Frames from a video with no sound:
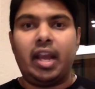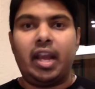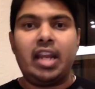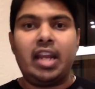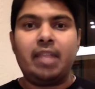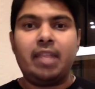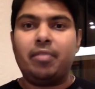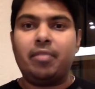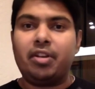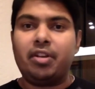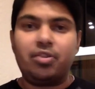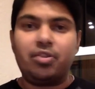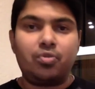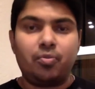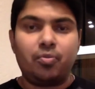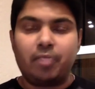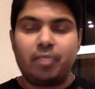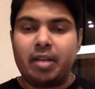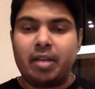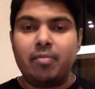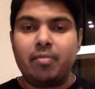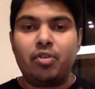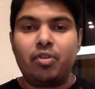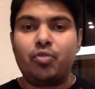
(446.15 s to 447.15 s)
anybody should
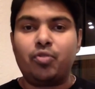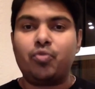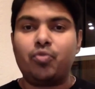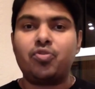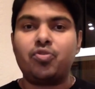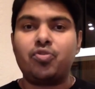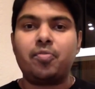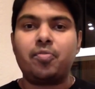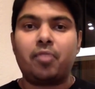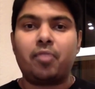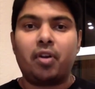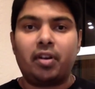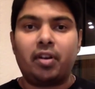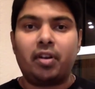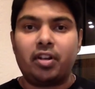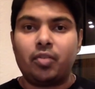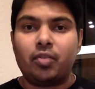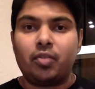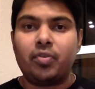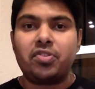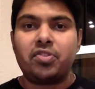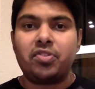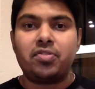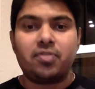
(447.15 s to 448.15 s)
be able to use a product
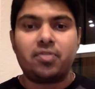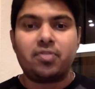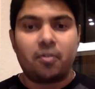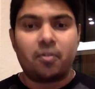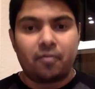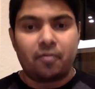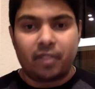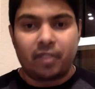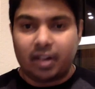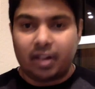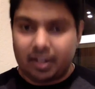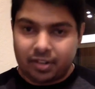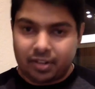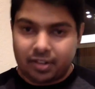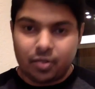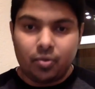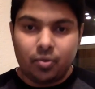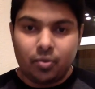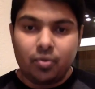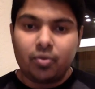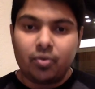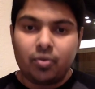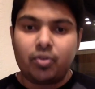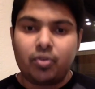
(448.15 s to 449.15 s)
innovation software like
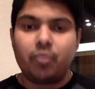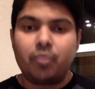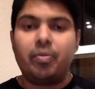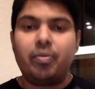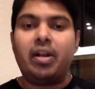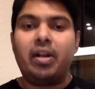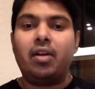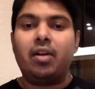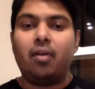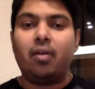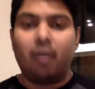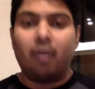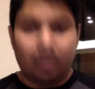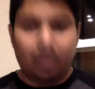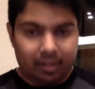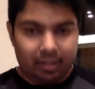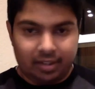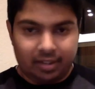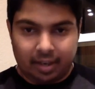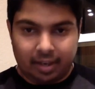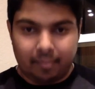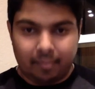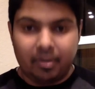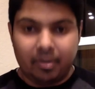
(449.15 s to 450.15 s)
you to build all the
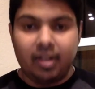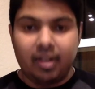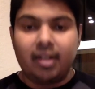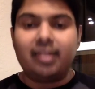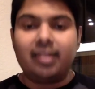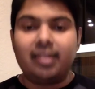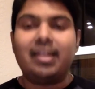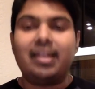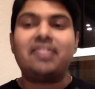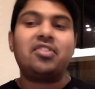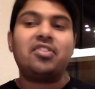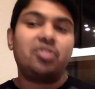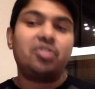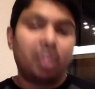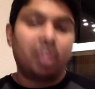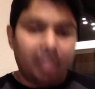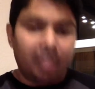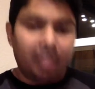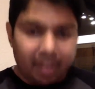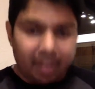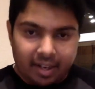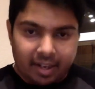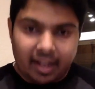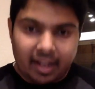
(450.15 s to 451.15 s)
time. That's a
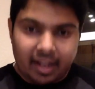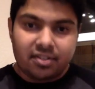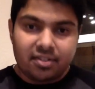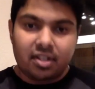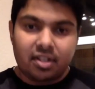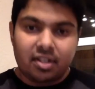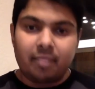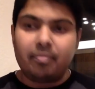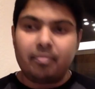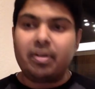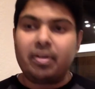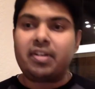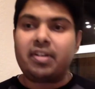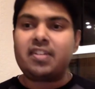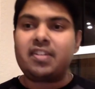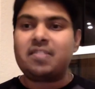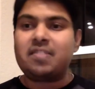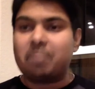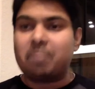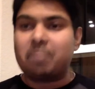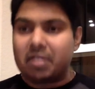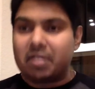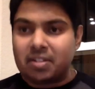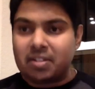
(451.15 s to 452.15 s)
generic answer, but
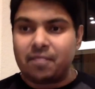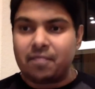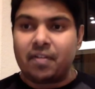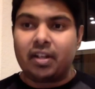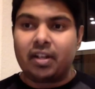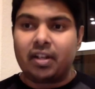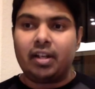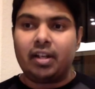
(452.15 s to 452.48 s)
specifically